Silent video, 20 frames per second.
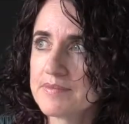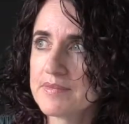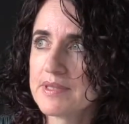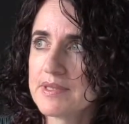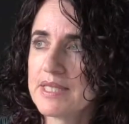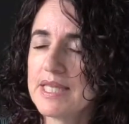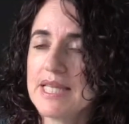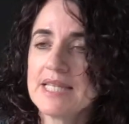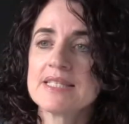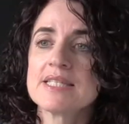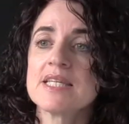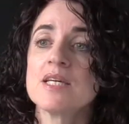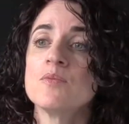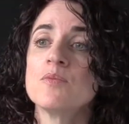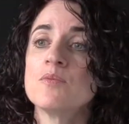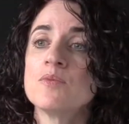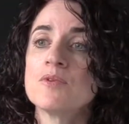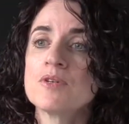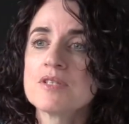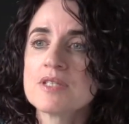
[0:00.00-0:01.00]
Let's say
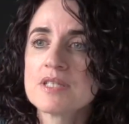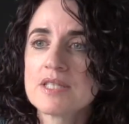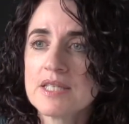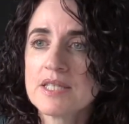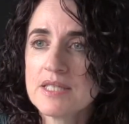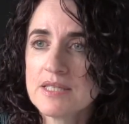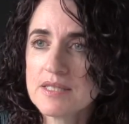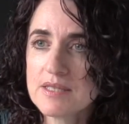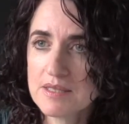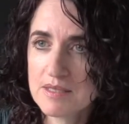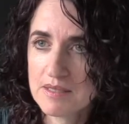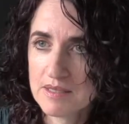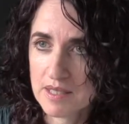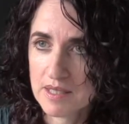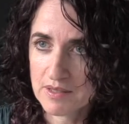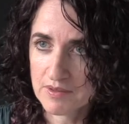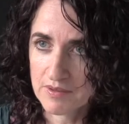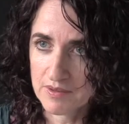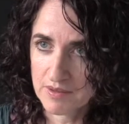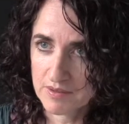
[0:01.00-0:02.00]
worst case
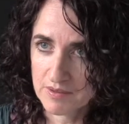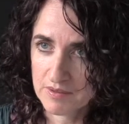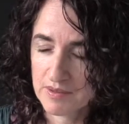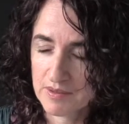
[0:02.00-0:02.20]
scenario.